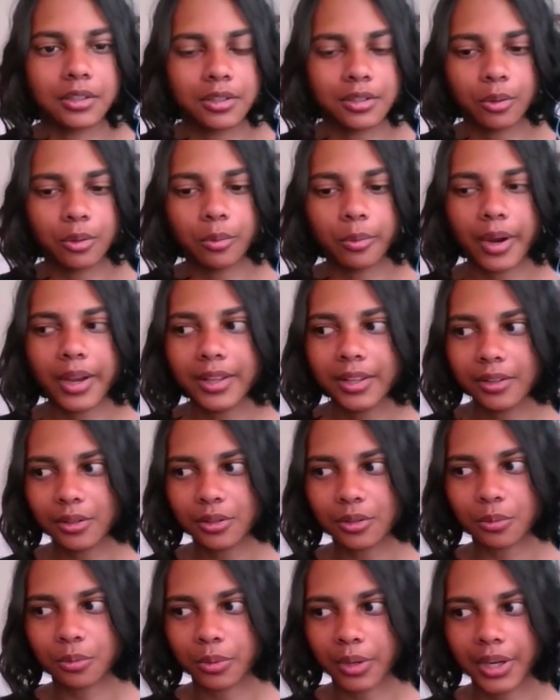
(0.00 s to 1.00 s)
Just the way that
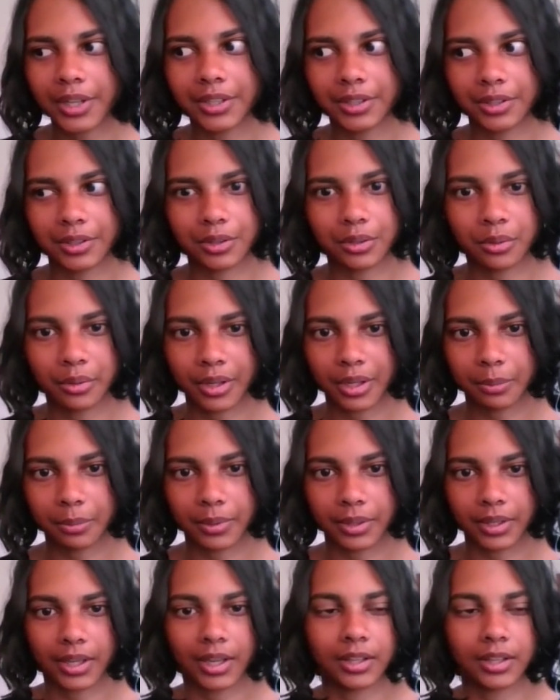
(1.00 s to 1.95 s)
it's worded is creepy,